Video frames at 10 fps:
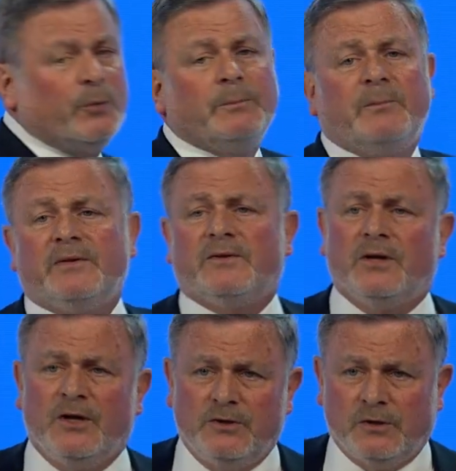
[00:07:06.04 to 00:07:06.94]

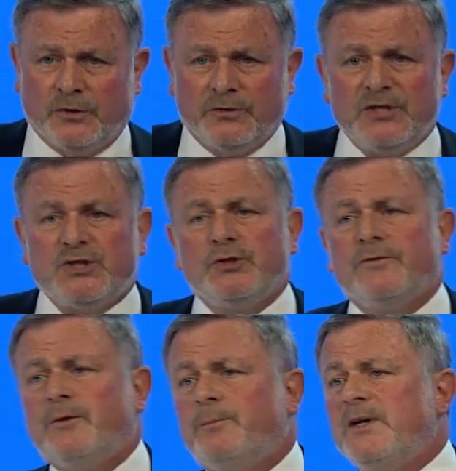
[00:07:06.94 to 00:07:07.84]
equipment, the condition
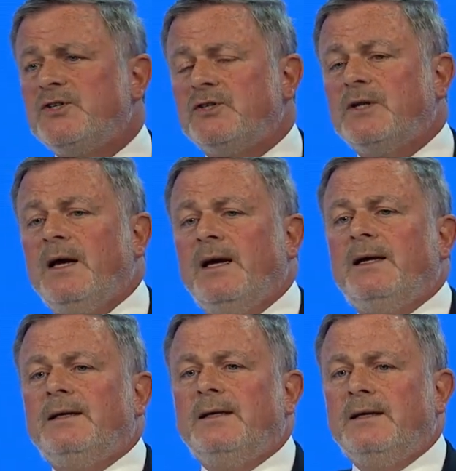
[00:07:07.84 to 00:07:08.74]
of the patient,
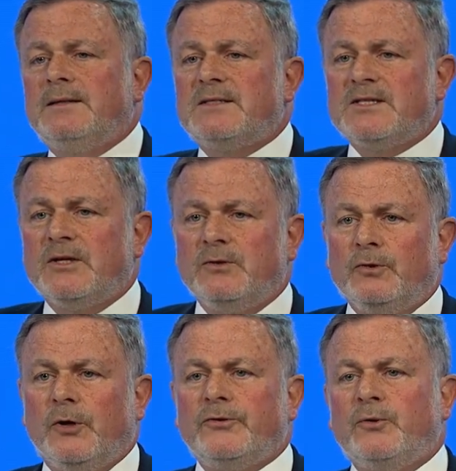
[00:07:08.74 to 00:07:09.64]
it's
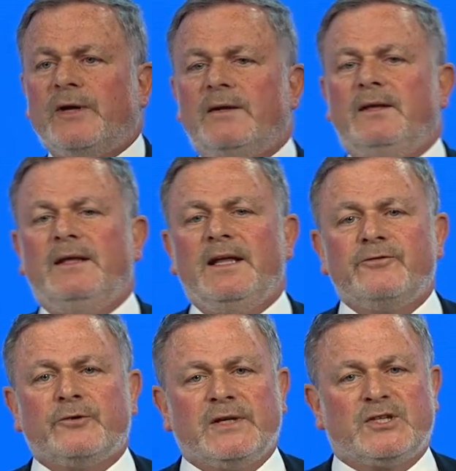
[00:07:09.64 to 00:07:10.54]
not, you can
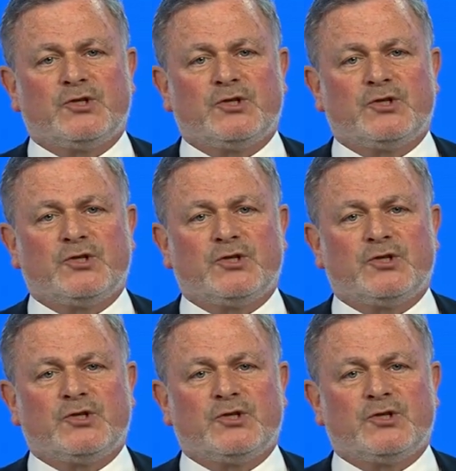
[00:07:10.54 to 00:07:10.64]
never